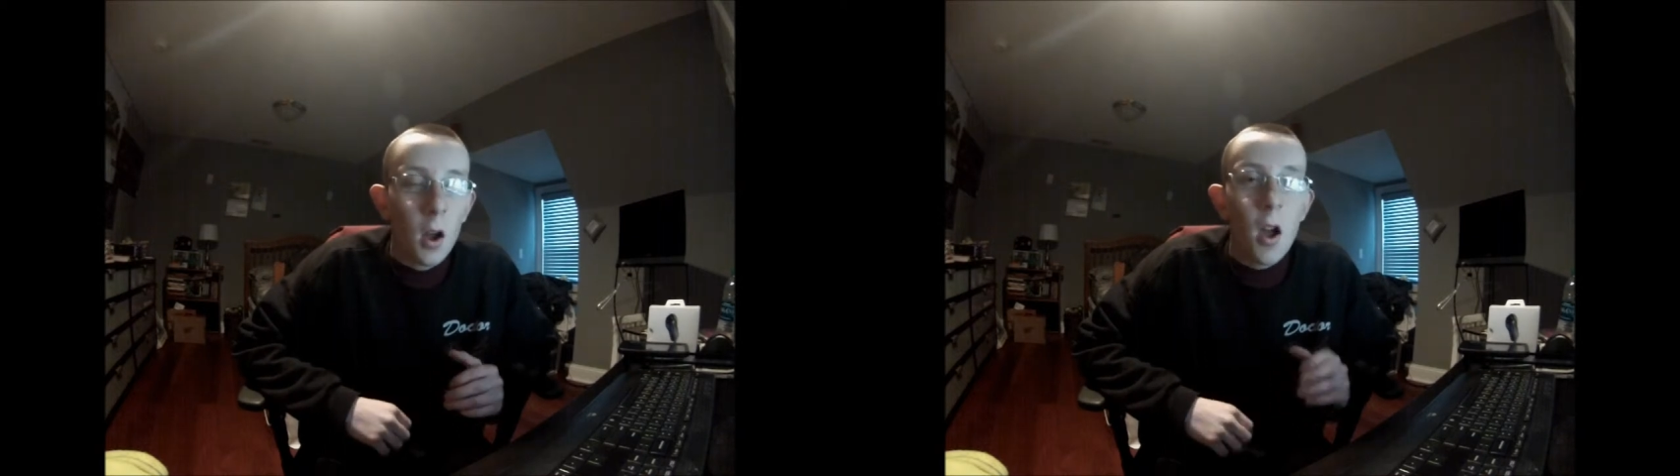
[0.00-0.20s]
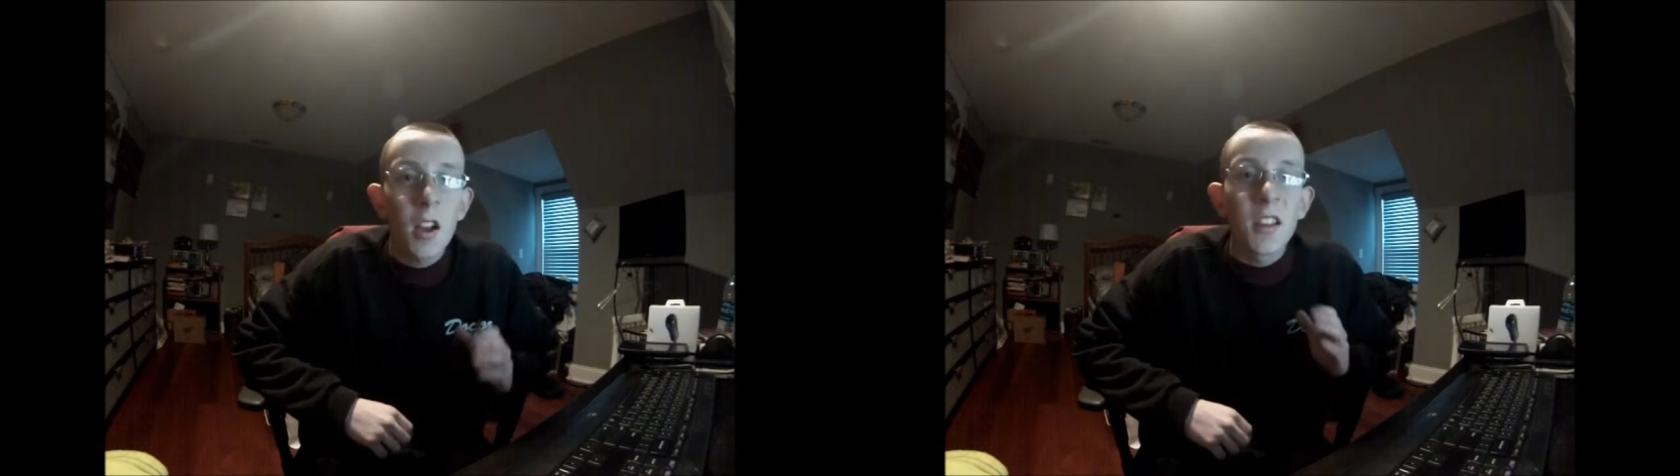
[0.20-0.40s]

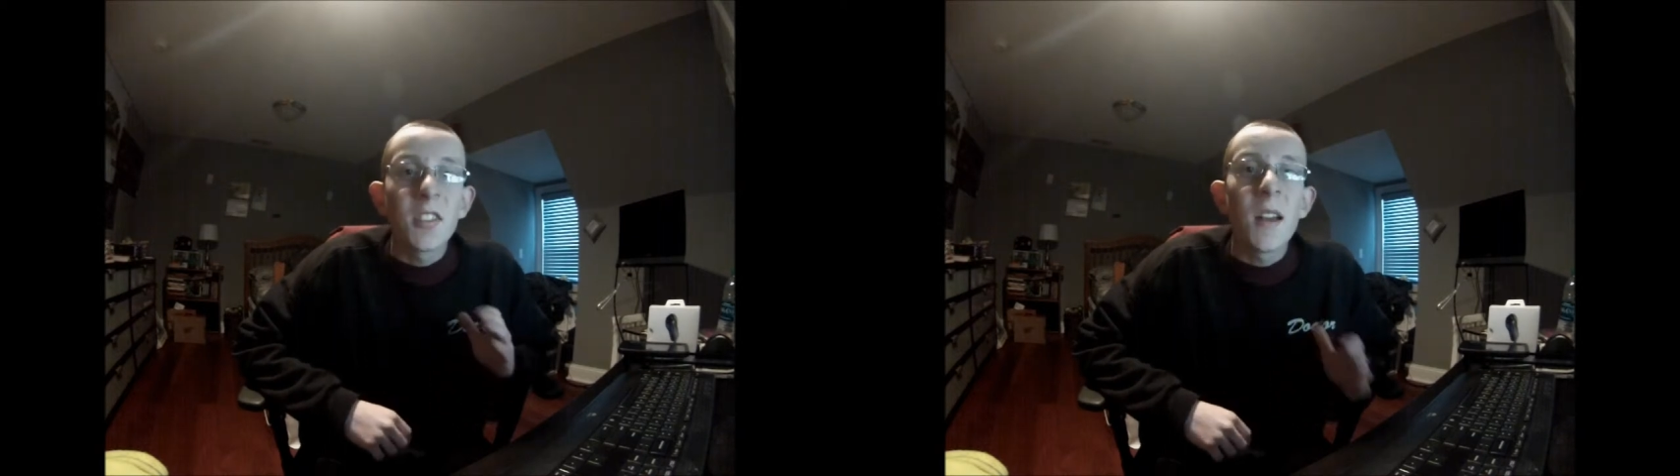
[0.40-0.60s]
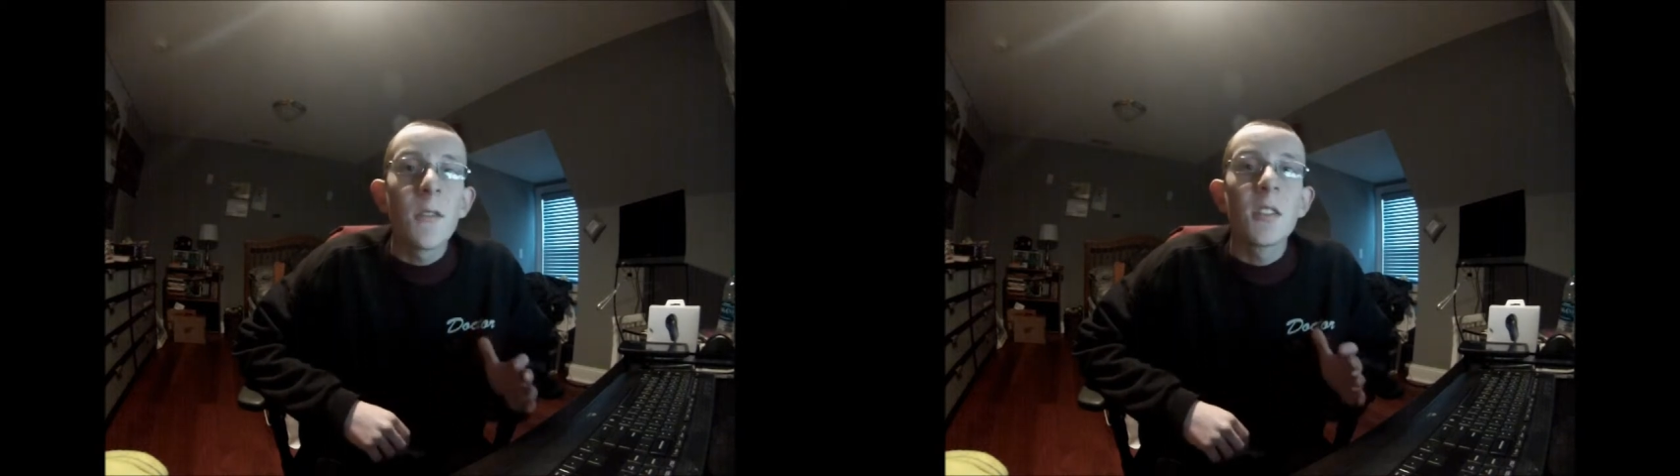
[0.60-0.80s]
Because
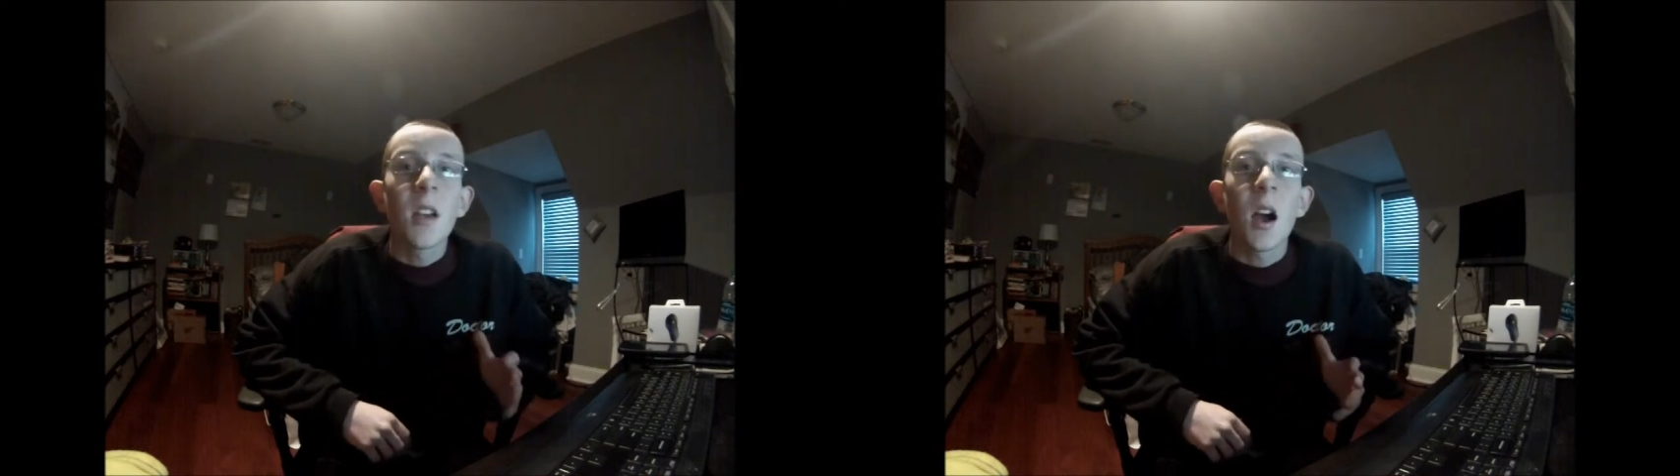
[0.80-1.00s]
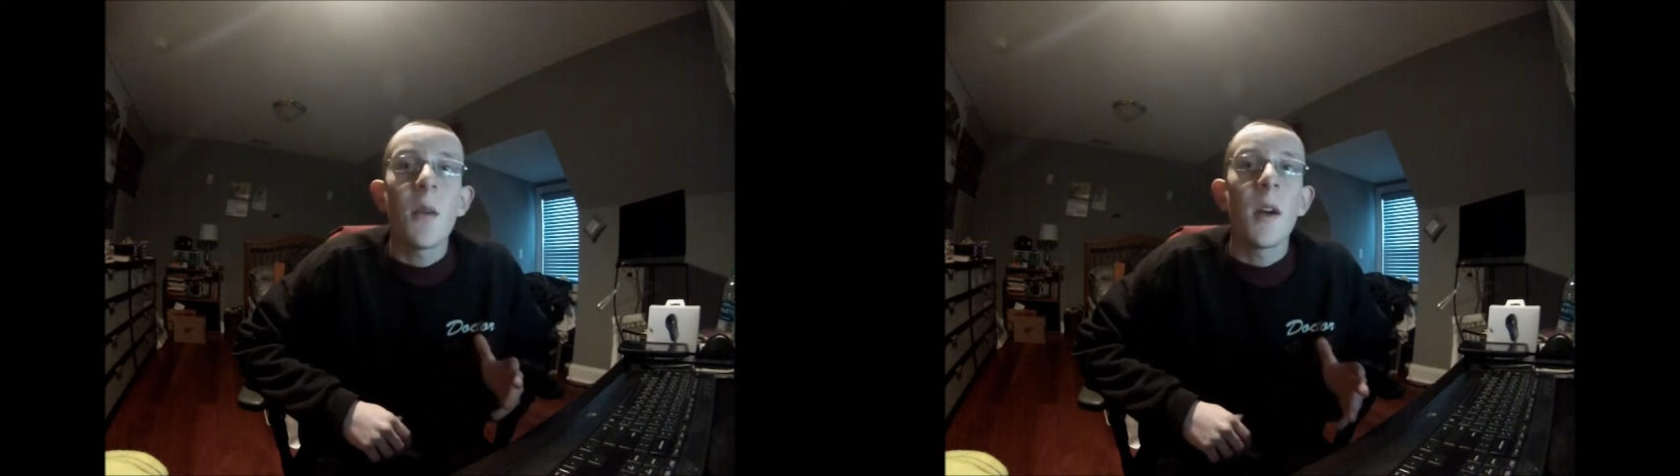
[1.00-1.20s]
every
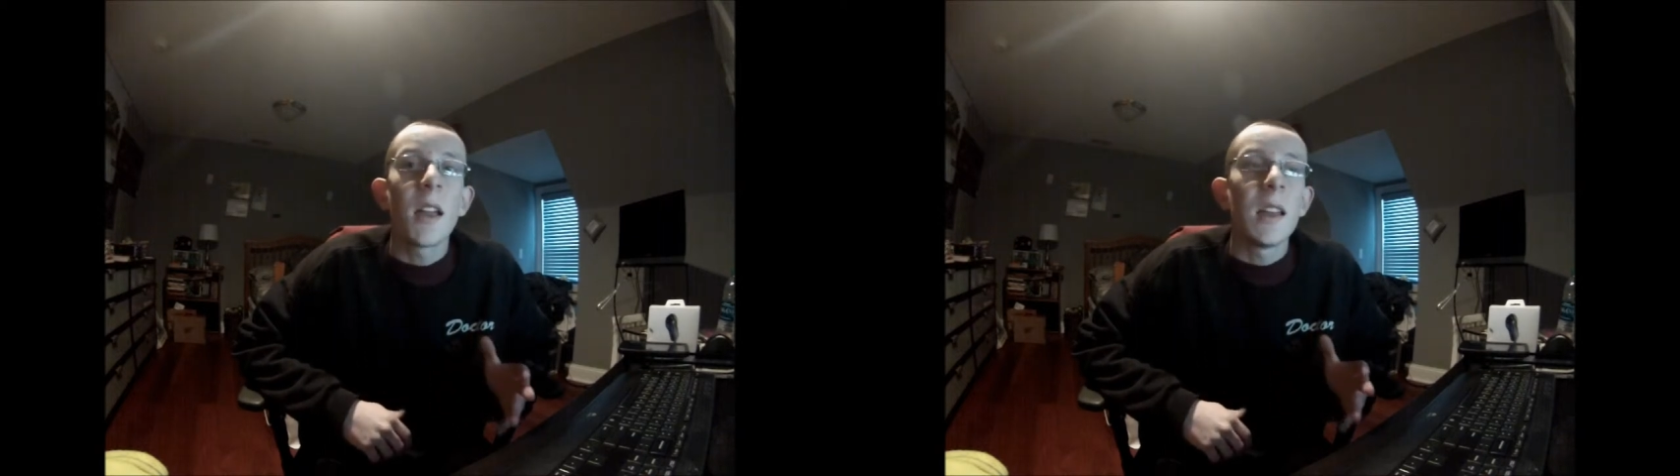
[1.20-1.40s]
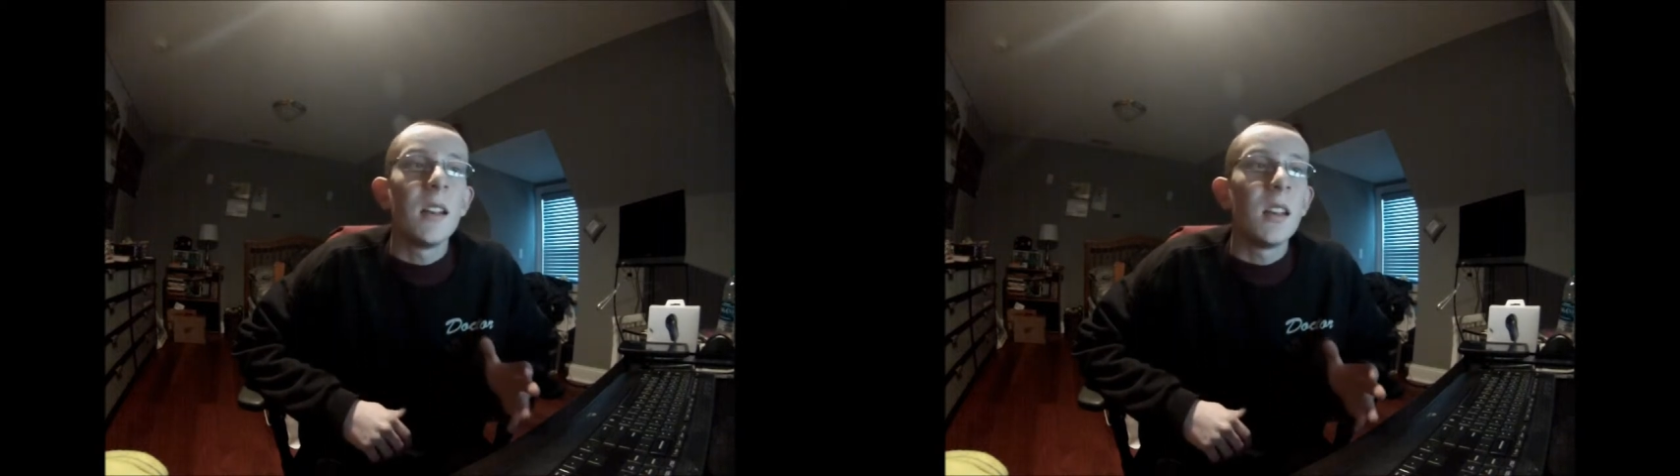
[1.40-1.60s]
time I
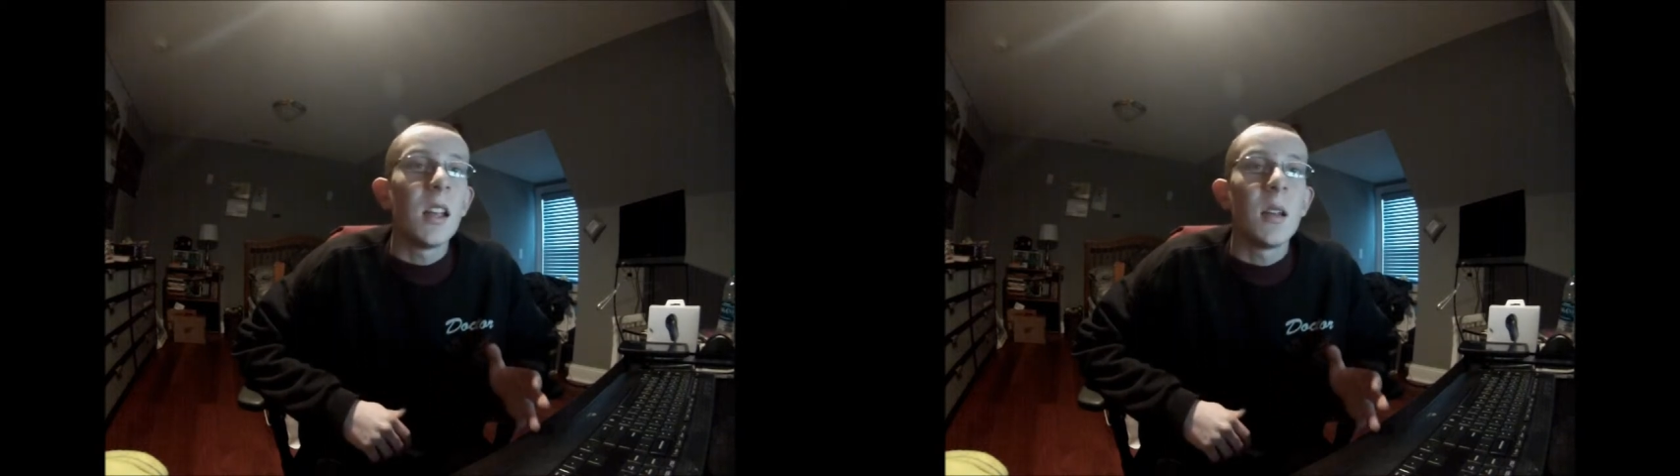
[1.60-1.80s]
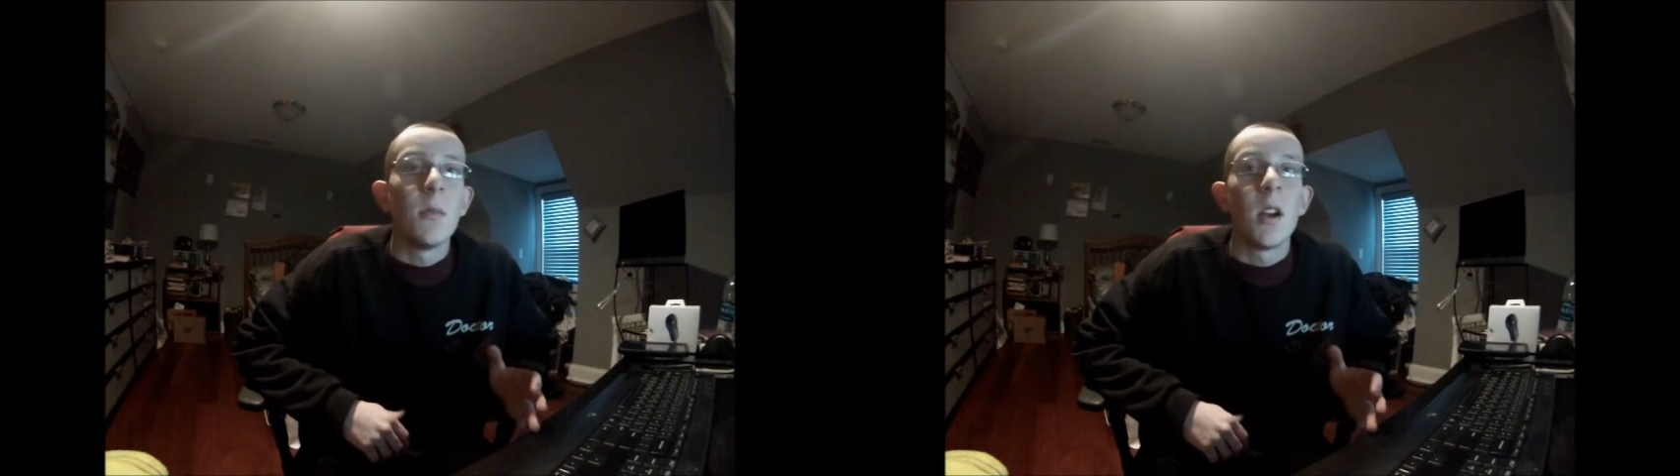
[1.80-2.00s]
get an
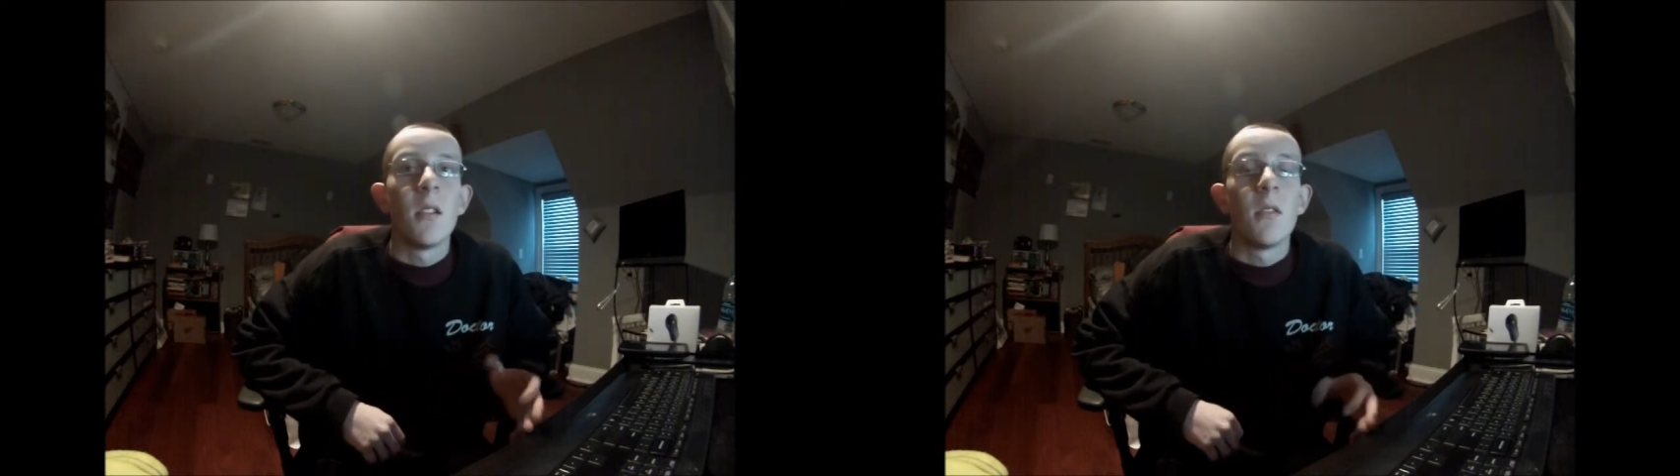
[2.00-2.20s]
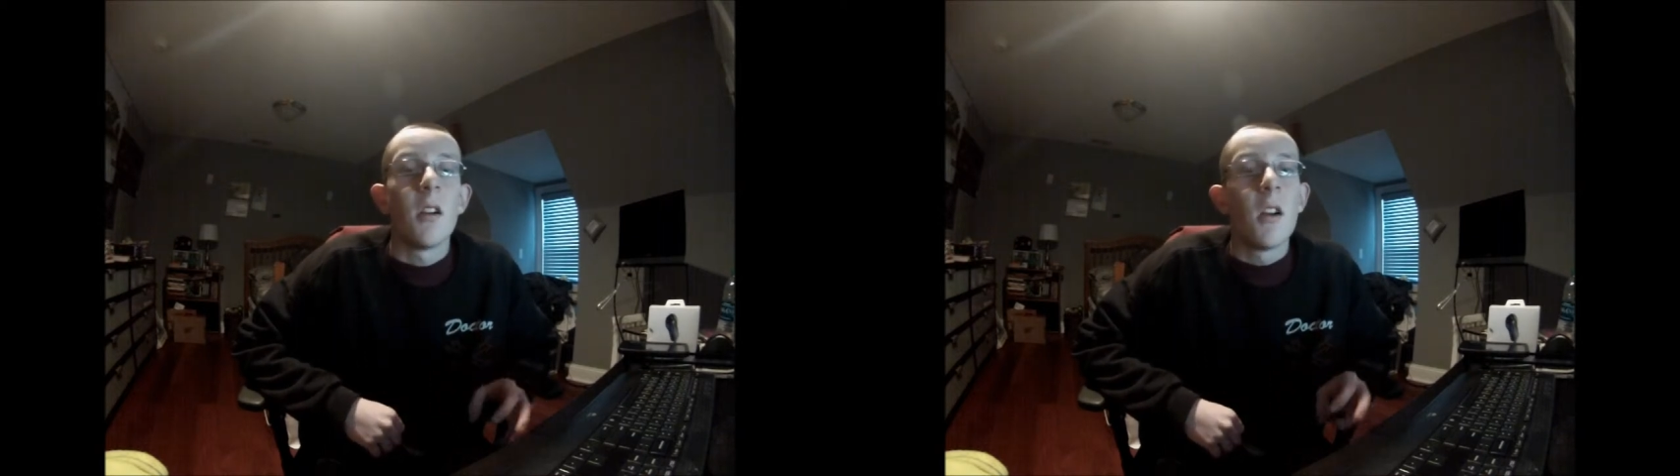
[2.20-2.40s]

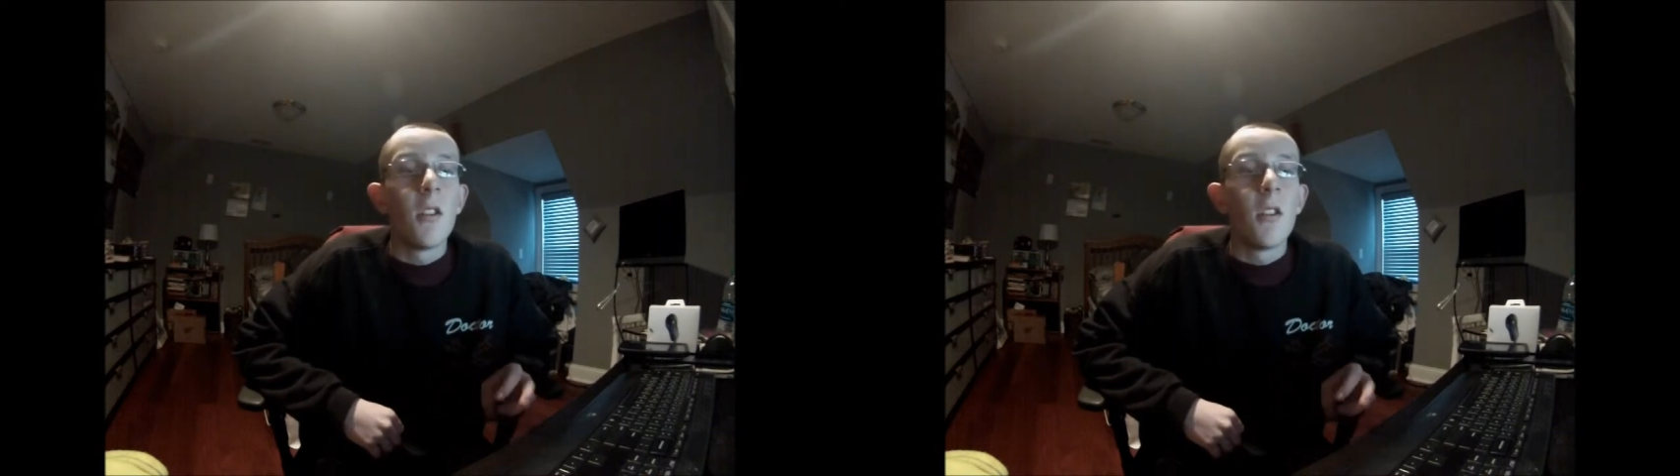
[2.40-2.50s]
email